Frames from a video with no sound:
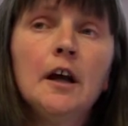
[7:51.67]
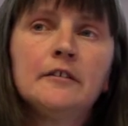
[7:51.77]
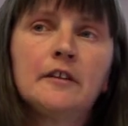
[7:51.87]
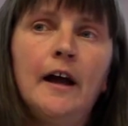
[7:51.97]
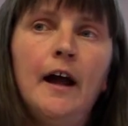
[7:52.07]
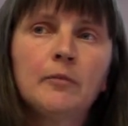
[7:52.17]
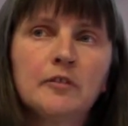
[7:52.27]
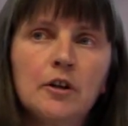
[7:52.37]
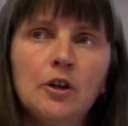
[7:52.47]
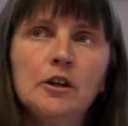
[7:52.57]
So that
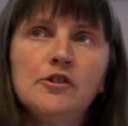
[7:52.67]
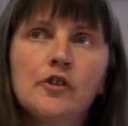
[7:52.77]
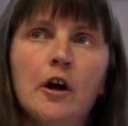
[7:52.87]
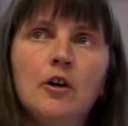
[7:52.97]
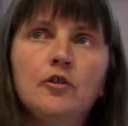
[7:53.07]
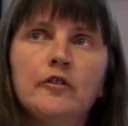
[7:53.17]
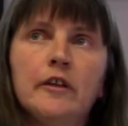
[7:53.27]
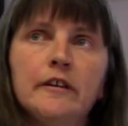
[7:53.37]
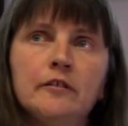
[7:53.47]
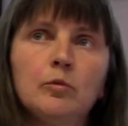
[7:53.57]
absolutely shows
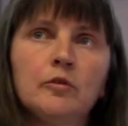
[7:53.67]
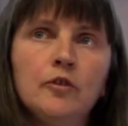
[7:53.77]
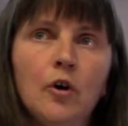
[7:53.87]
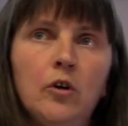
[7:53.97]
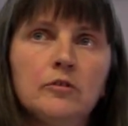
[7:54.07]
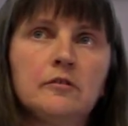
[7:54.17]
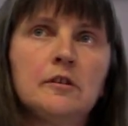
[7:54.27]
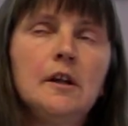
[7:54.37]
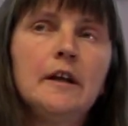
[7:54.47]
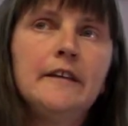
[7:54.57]
that this was
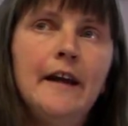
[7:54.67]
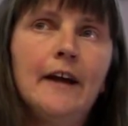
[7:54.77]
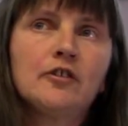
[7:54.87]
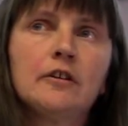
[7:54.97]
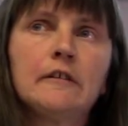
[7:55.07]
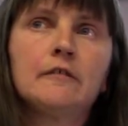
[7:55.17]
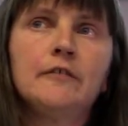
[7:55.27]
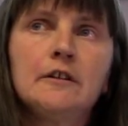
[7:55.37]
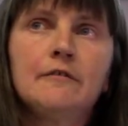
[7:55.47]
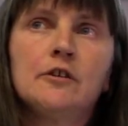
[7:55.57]
not the actions
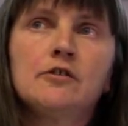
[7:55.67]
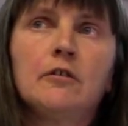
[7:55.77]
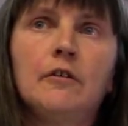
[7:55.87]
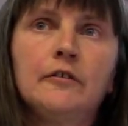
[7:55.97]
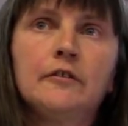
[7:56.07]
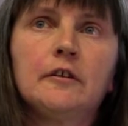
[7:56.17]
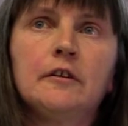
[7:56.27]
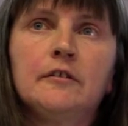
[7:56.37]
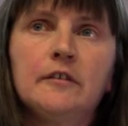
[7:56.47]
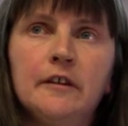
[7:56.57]
of individual
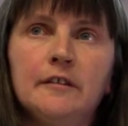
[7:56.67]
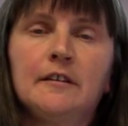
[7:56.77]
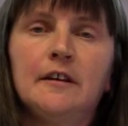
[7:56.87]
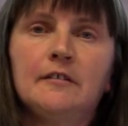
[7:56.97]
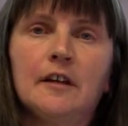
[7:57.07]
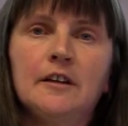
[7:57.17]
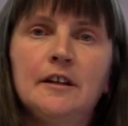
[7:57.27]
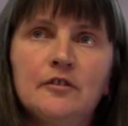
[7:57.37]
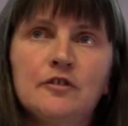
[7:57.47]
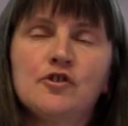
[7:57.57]
officers. This is an
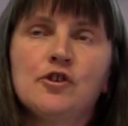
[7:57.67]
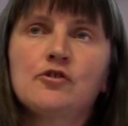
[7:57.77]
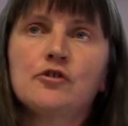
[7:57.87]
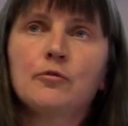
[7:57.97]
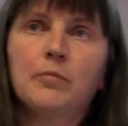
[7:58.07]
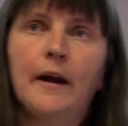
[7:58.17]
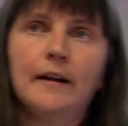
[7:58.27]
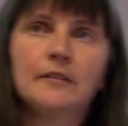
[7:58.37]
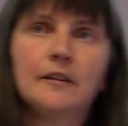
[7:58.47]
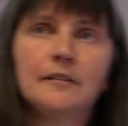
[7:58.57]
institutional
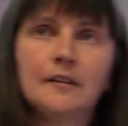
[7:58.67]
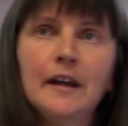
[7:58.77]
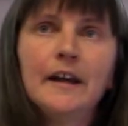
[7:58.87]
practice.